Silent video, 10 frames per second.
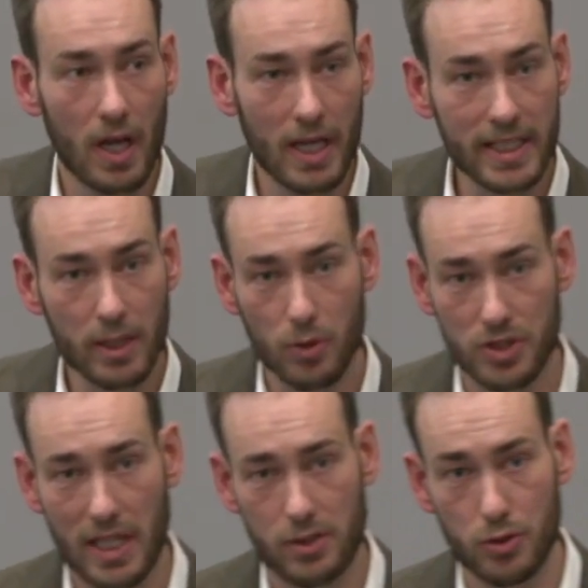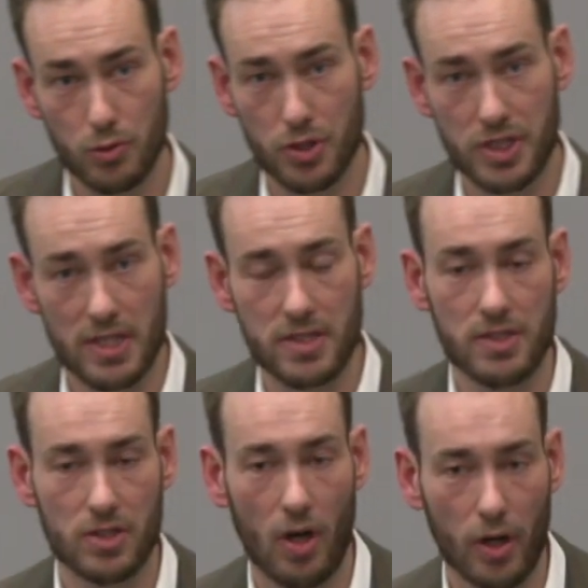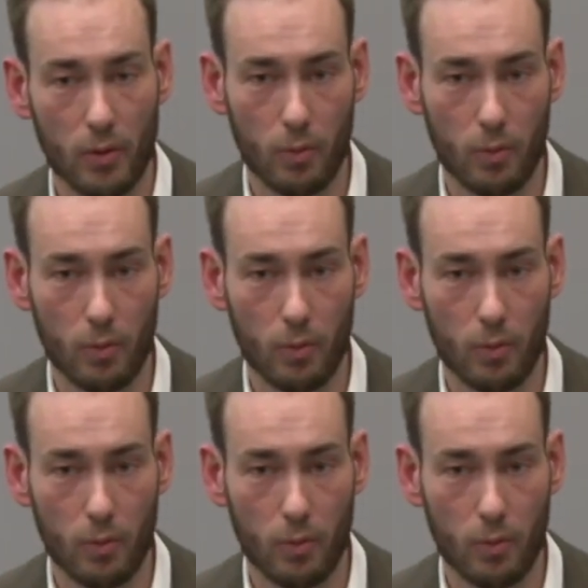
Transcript: LinkedIn would start to do suggestions on